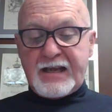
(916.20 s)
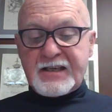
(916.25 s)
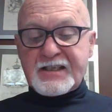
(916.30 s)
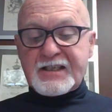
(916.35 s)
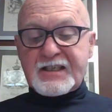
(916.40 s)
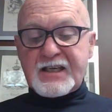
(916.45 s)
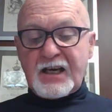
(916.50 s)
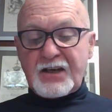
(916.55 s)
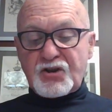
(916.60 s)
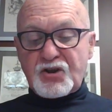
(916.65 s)

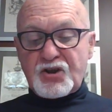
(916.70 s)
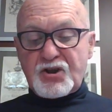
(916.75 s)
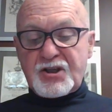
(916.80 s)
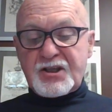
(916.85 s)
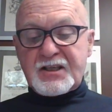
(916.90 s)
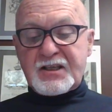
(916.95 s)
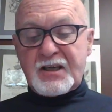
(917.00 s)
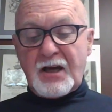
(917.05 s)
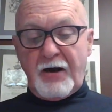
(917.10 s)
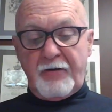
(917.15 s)
such
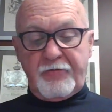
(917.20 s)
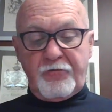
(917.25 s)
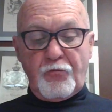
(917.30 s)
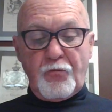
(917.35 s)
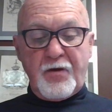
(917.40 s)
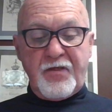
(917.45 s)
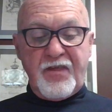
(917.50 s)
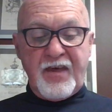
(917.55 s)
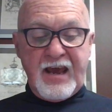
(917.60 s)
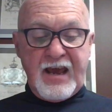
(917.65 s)
stuff
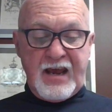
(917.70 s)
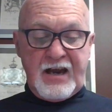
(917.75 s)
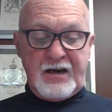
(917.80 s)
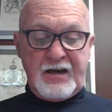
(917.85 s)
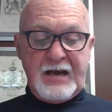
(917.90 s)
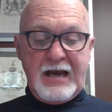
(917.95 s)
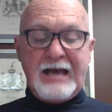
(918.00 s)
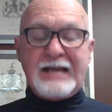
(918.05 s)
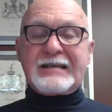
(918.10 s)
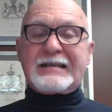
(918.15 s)

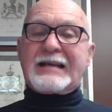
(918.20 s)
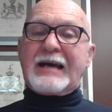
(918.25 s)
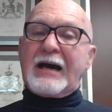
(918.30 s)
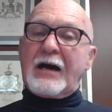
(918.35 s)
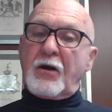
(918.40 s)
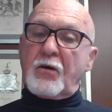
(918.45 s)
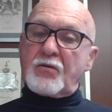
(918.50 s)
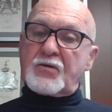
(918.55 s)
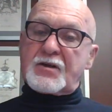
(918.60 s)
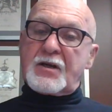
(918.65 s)
within
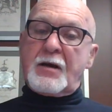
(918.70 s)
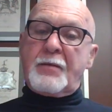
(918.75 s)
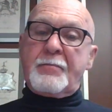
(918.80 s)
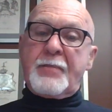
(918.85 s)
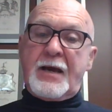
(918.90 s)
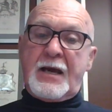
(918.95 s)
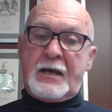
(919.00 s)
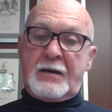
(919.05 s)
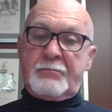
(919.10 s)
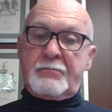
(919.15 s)
endows a
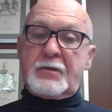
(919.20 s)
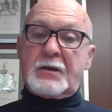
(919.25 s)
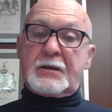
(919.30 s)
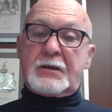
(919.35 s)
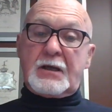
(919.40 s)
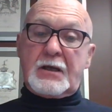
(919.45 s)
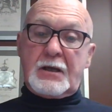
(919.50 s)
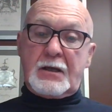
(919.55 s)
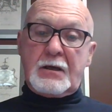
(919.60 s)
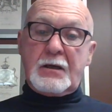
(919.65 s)
man but
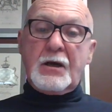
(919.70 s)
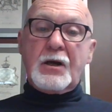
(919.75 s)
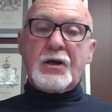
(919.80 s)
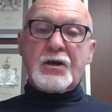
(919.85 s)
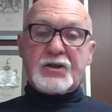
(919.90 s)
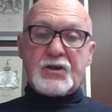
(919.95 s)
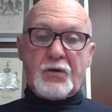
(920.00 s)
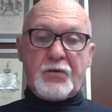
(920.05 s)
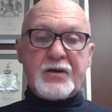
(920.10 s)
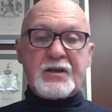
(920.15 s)
he.
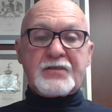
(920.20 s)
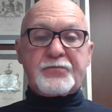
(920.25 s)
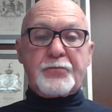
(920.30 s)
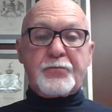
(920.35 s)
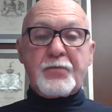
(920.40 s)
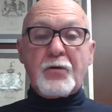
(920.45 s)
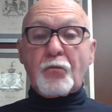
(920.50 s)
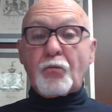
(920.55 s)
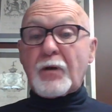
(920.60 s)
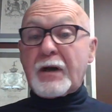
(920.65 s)
So he's
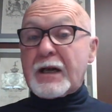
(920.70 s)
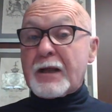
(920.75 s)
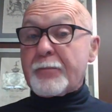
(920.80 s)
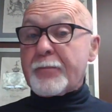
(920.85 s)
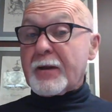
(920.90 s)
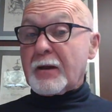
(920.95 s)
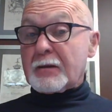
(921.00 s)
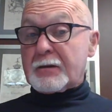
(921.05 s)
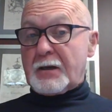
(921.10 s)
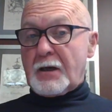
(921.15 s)
really
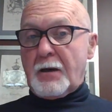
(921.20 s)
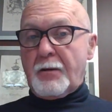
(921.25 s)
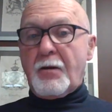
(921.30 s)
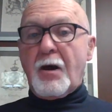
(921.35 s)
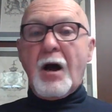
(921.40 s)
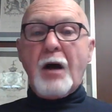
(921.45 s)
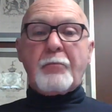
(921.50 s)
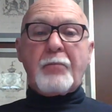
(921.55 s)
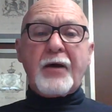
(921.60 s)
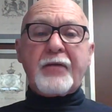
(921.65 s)
built up
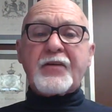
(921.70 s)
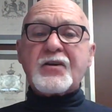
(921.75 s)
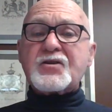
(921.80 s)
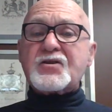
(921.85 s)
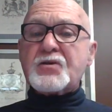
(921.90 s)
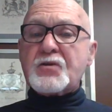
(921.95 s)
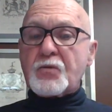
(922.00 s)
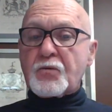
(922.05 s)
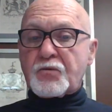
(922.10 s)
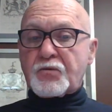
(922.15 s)
by these
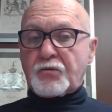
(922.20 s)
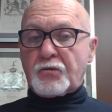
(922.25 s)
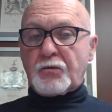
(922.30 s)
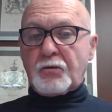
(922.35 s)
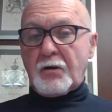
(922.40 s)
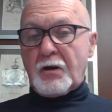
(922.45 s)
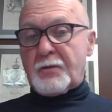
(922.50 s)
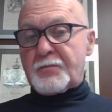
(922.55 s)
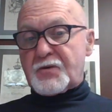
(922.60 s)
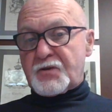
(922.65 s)

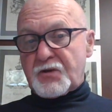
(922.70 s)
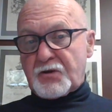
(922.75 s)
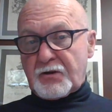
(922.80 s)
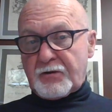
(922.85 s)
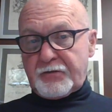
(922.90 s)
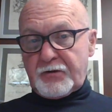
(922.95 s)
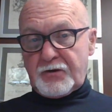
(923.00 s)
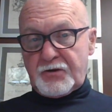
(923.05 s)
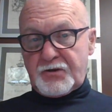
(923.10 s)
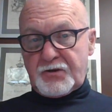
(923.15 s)
neutral
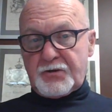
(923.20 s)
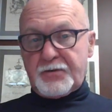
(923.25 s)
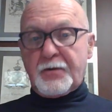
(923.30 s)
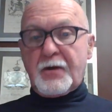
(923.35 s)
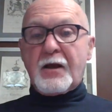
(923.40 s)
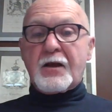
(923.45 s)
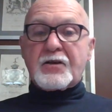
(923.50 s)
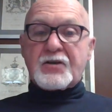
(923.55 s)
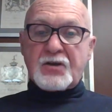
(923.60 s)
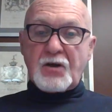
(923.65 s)
observers.
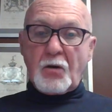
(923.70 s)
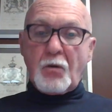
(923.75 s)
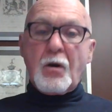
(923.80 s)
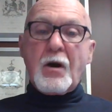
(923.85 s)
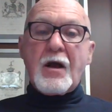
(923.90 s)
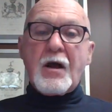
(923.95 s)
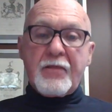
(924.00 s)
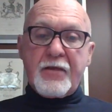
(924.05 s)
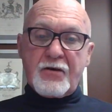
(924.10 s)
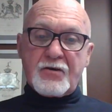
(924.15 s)
So
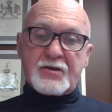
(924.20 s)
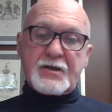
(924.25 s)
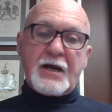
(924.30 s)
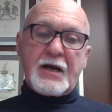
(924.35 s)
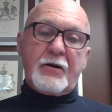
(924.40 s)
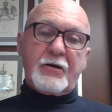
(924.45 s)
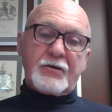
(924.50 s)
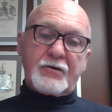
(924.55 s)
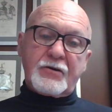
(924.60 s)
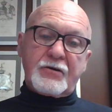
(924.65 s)
there's
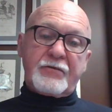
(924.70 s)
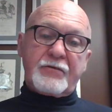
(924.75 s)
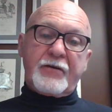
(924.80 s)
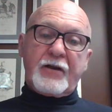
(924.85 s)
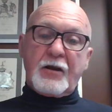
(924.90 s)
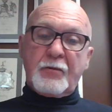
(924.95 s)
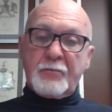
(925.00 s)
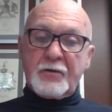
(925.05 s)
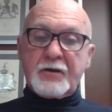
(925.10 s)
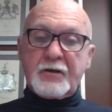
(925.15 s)
character
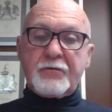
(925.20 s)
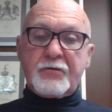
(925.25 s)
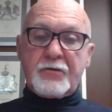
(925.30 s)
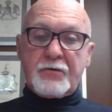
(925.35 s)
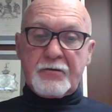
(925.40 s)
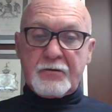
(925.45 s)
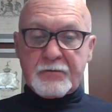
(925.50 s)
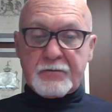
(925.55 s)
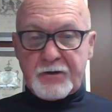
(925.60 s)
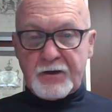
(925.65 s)
development. If
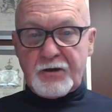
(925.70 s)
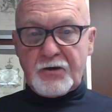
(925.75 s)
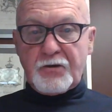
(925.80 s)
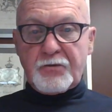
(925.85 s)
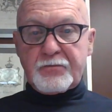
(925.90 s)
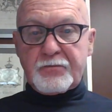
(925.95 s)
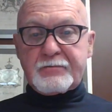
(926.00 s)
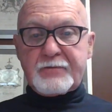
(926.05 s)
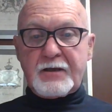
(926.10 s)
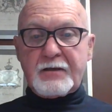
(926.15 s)
you're,
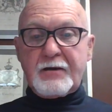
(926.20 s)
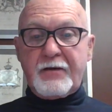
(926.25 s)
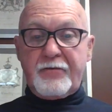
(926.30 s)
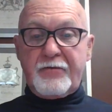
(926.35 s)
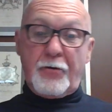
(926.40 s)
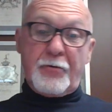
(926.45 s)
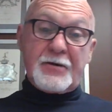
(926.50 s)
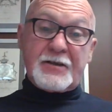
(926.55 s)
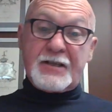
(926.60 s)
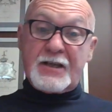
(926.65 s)
if
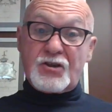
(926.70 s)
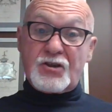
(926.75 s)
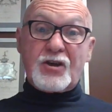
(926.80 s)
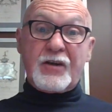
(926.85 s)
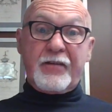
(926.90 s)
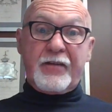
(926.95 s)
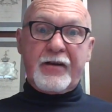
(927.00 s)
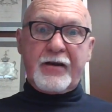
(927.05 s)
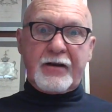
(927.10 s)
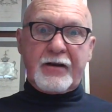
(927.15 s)
I were teaching
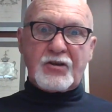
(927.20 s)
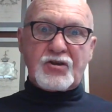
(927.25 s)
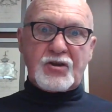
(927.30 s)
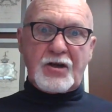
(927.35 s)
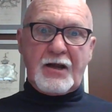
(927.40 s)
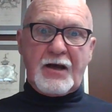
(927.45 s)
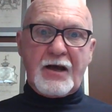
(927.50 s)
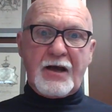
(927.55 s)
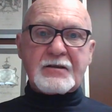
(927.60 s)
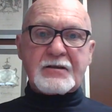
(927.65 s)
in the English
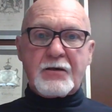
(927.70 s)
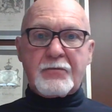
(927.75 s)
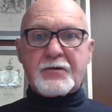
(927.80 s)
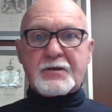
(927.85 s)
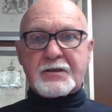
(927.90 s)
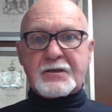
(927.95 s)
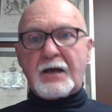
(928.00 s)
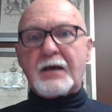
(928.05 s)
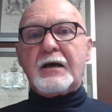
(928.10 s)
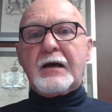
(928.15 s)
class, I
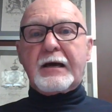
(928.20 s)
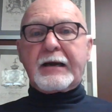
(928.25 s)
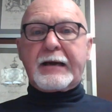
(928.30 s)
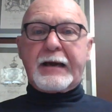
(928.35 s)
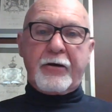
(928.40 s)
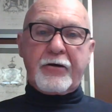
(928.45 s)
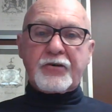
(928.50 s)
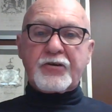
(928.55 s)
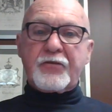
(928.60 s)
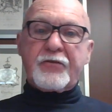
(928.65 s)
would say
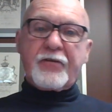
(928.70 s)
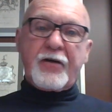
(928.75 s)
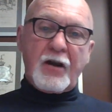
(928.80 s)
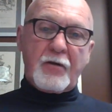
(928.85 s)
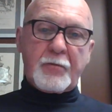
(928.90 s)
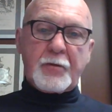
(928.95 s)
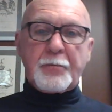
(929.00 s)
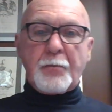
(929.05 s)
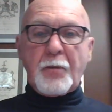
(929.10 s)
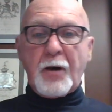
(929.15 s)
character
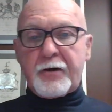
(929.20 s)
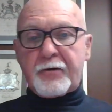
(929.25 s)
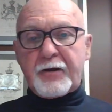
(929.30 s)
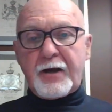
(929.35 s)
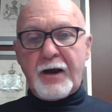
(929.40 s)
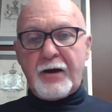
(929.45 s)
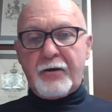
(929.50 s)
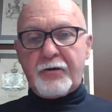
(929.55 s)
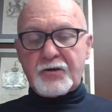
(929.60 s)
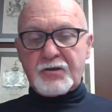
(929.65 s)
development, minor
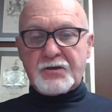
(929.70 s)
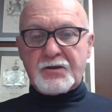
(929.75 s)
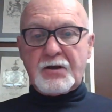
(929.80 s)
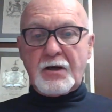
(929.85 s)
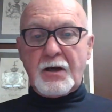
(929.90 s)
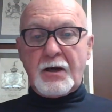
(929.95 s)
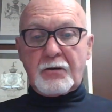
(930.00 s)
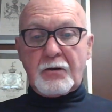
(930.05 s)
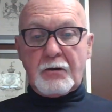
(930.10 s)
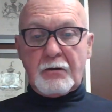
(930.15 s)
characters,
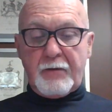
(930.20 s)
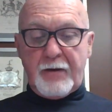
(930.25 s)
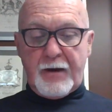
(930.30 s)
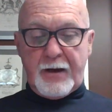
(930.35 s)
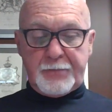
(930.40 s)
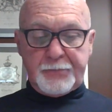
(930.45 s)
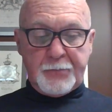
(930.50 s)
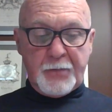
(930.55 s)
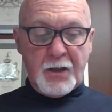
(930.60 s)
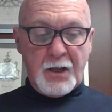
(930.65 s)
and all that.